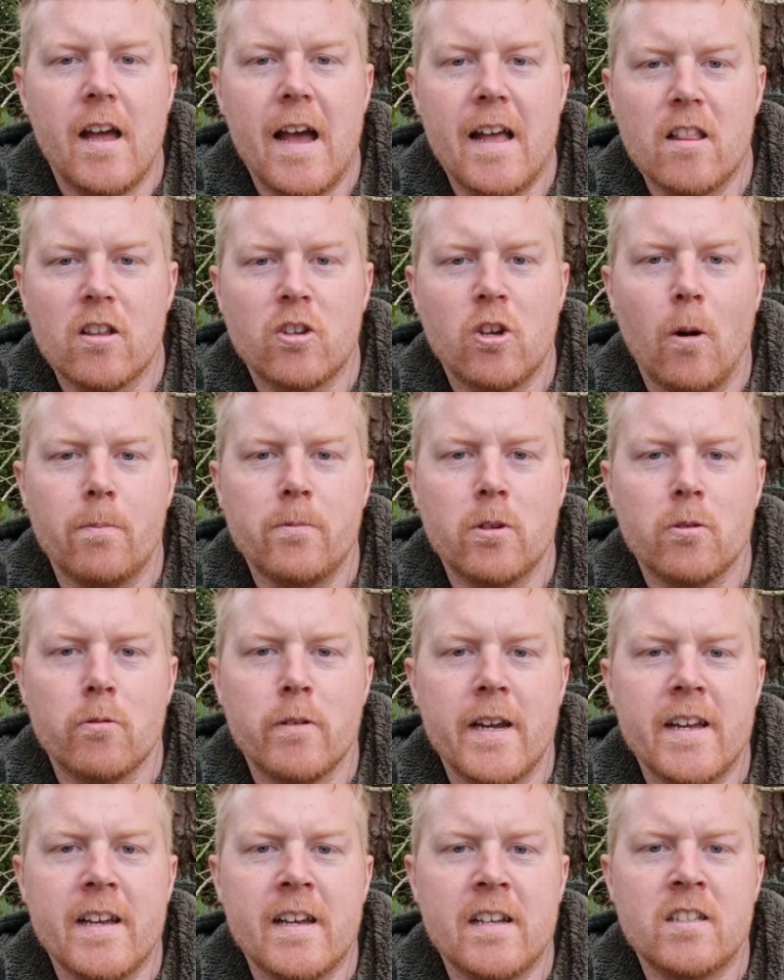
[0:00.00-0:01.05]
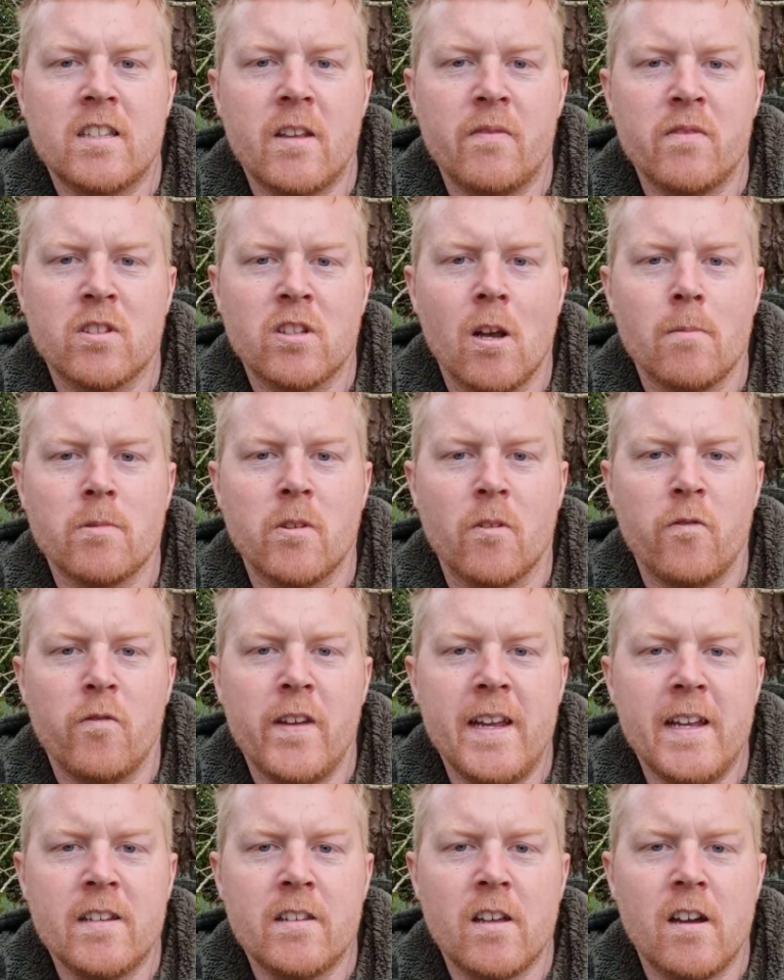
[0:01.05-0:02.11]
helicopter rigs, different types of
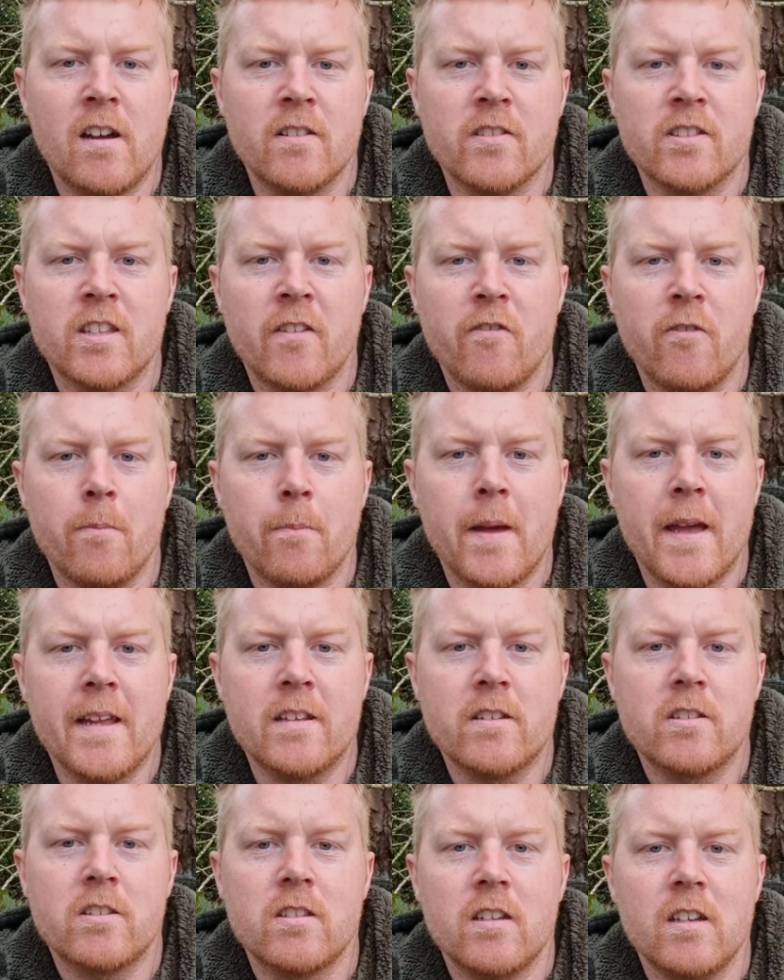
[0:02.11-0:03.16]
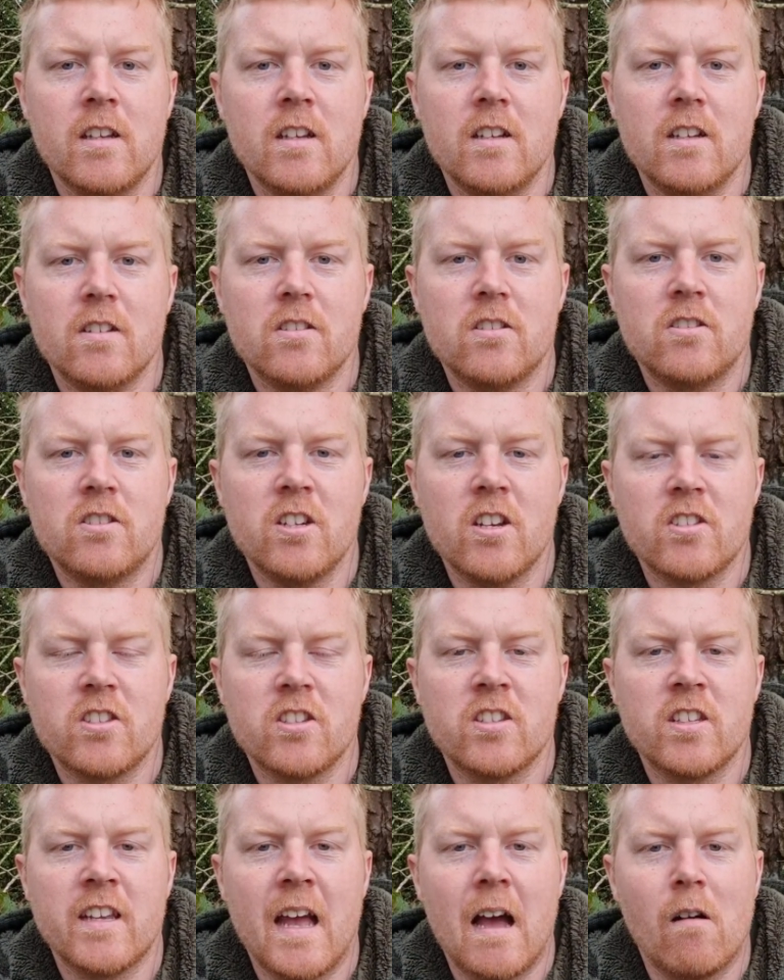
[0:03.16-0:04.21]
feeder and different baits, just
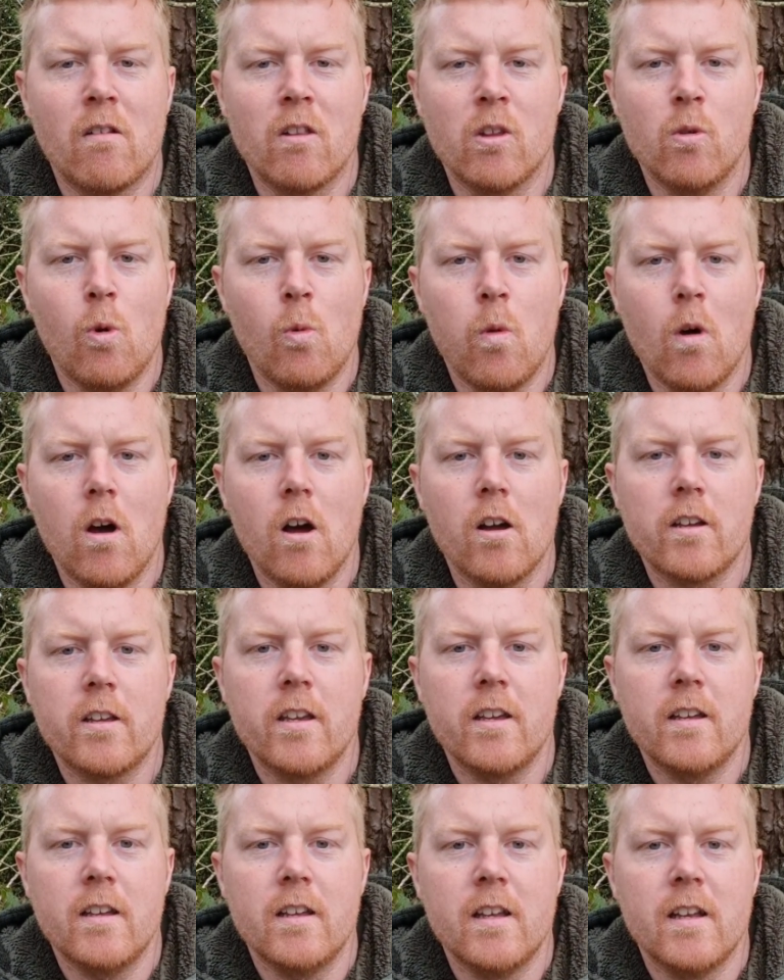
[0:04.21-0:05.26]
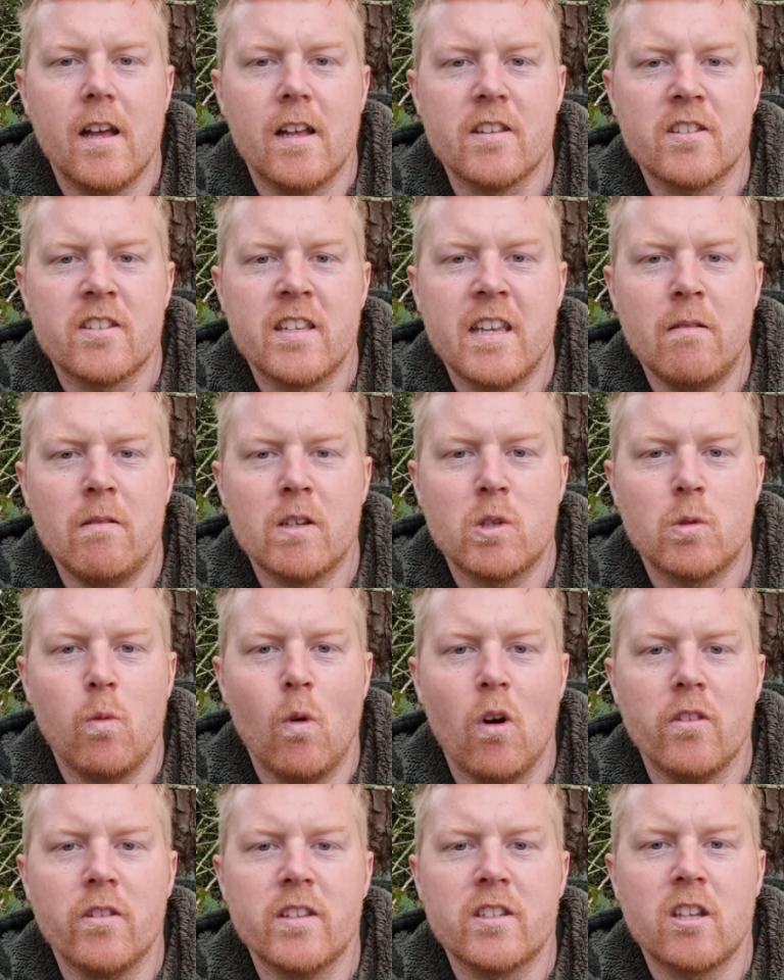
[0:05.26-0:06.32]
to see how they all work and see which
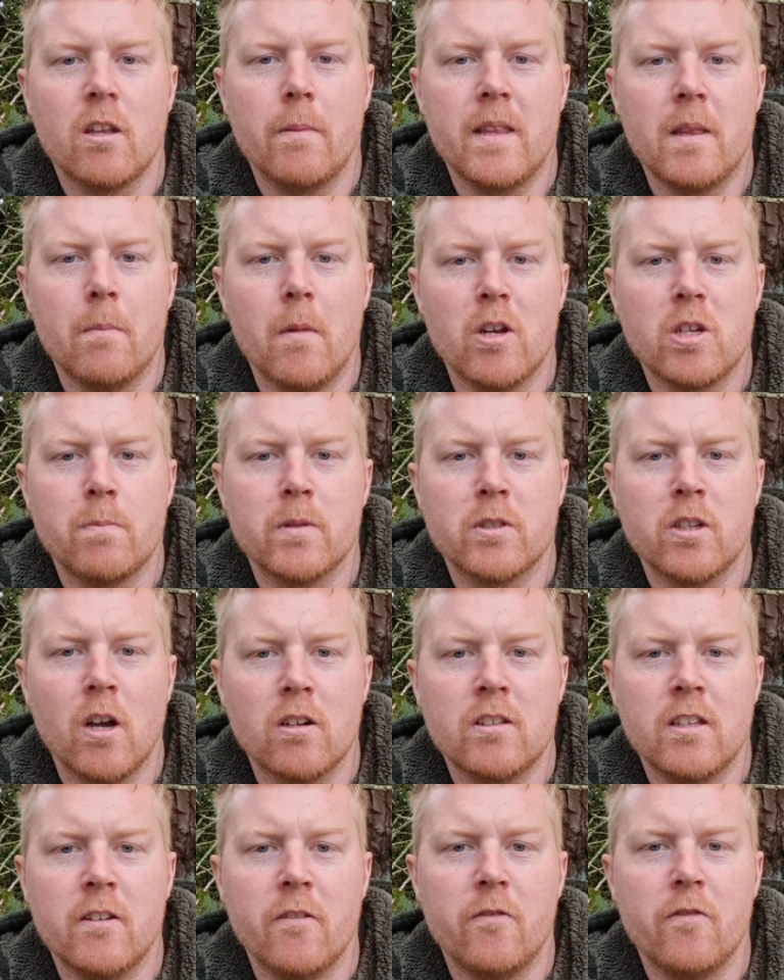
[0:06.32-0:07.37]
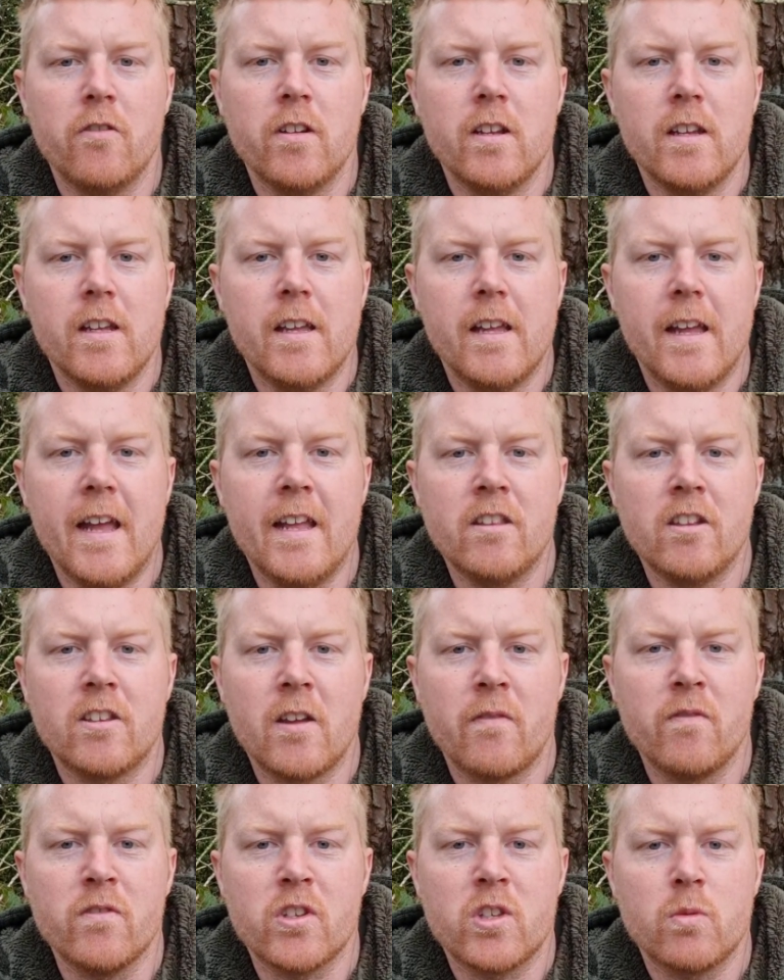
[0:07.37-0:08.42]
one is going to be the most productive in the
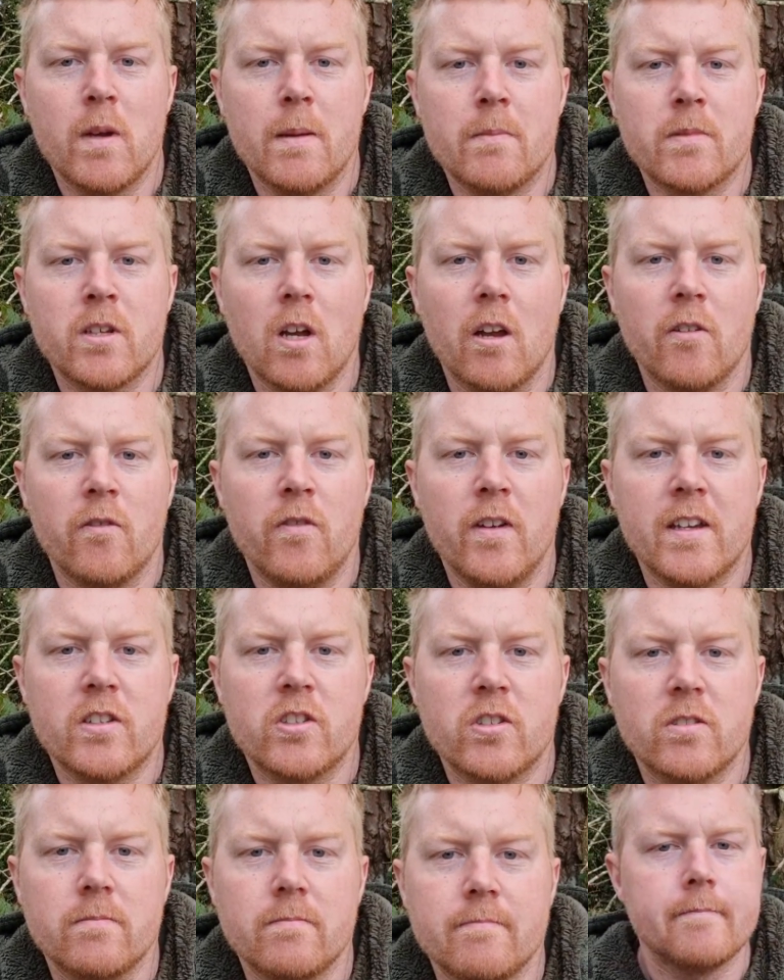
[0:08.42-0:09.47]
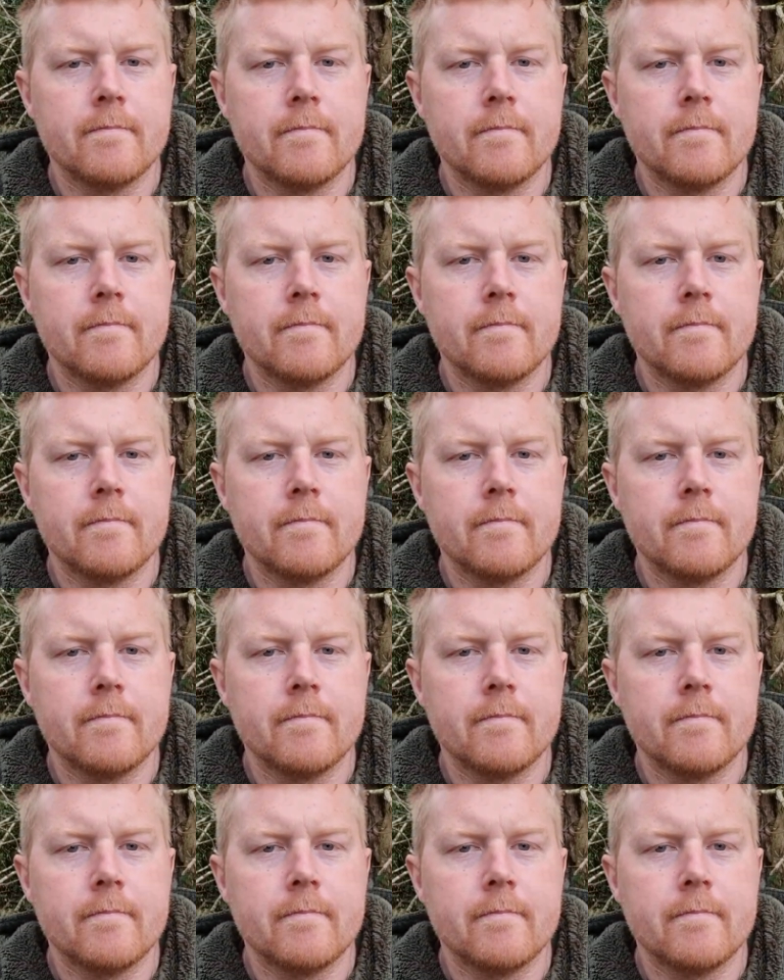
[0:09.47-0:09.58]
different swims that I fish.